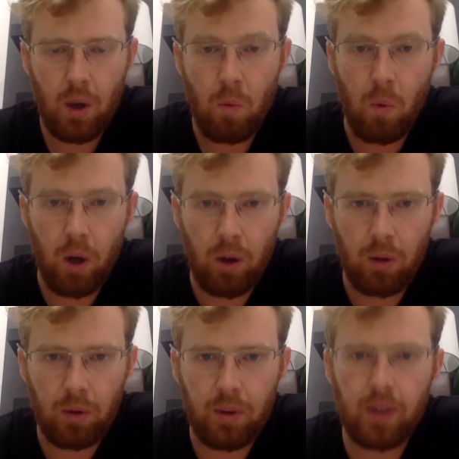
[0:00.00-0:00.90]

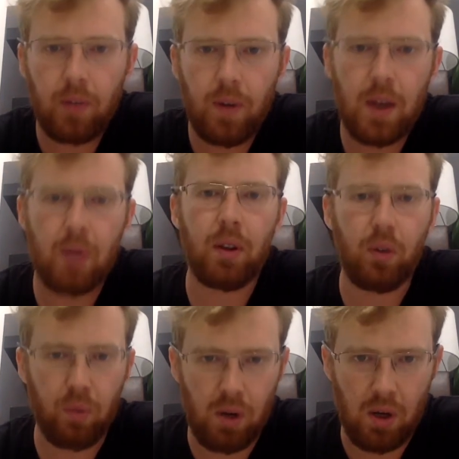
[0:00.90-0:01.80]
well, this video is
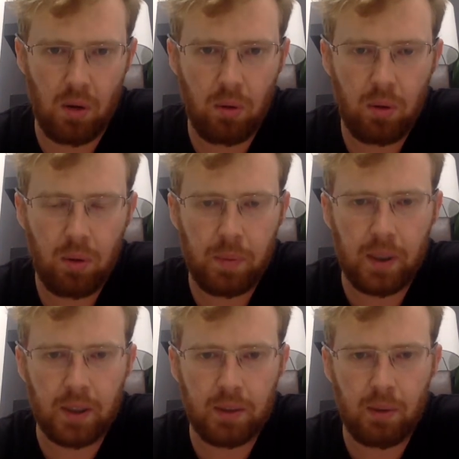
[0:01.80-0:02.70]
for you
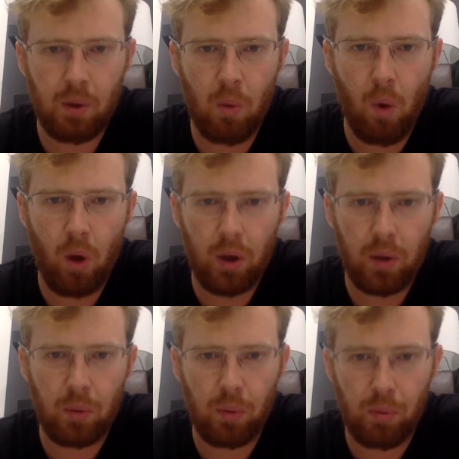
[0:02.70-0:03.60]
because I'm going to walk
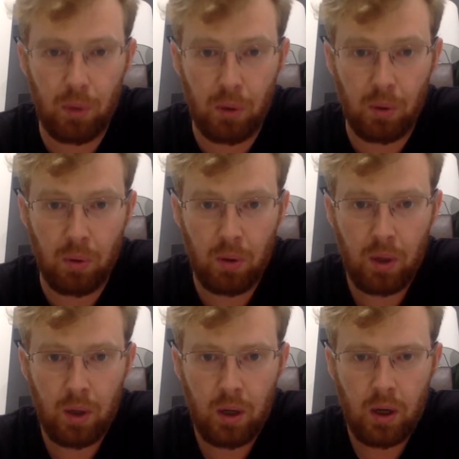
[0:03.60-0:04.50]
you through
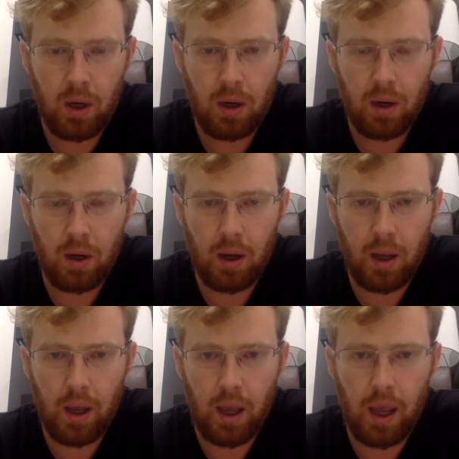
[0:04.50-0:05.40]

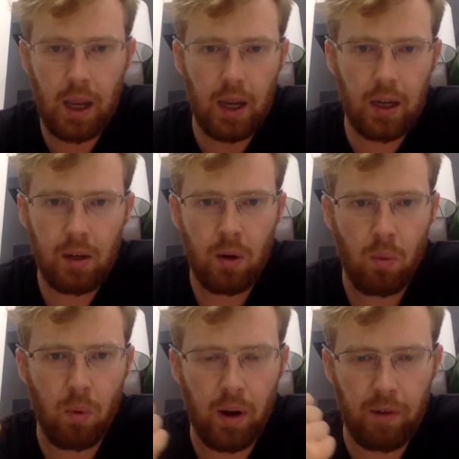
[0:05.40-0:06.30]
A,
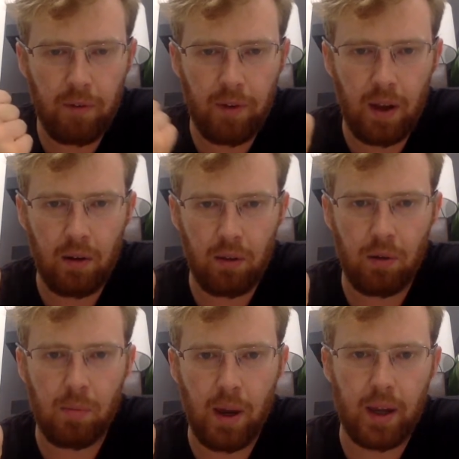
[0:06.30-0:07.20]
what I've found
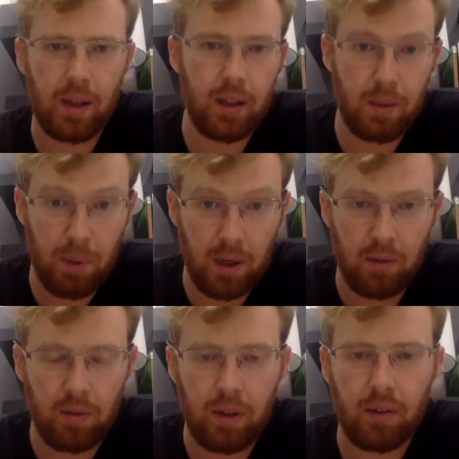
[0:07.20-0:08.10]
through my
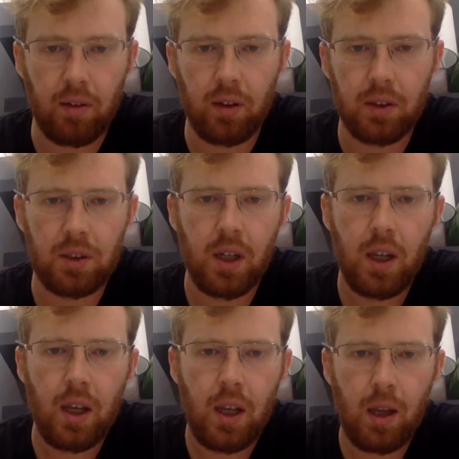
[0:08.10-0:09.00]
independent research,
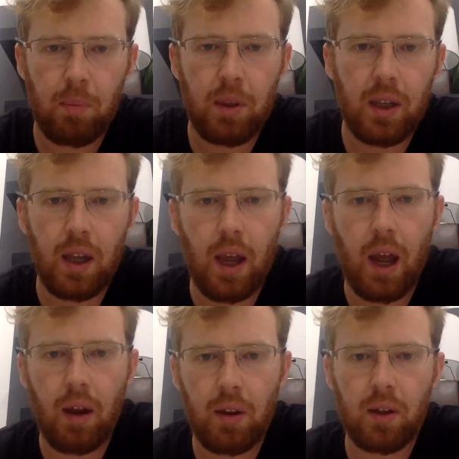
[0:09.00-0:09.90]
and B,
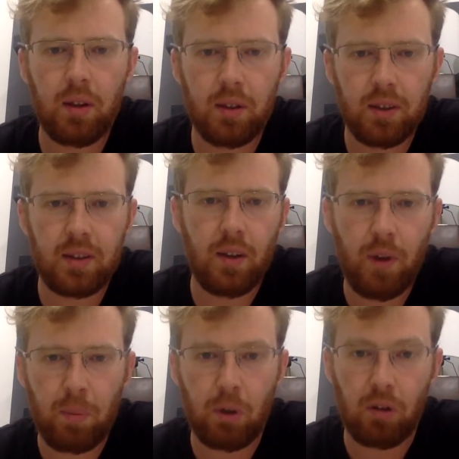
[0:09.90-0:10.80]
how you can look this stuff
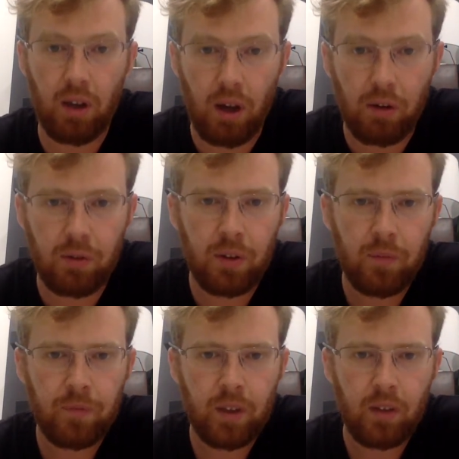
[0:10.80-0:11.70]
up yourself
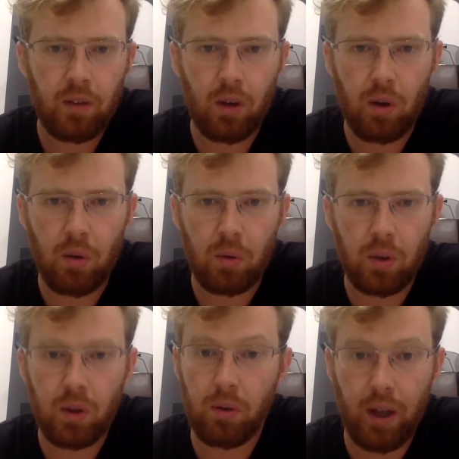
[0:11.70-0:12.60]
so
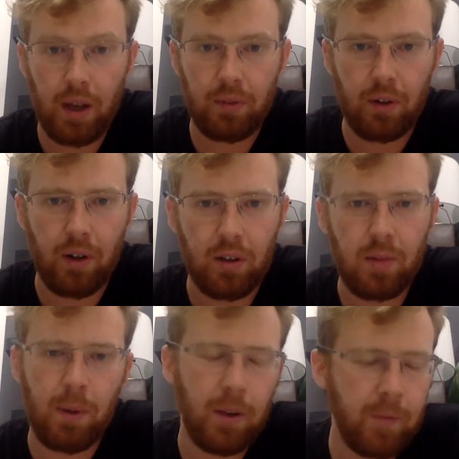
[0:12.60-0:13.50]
you don't have to trust me.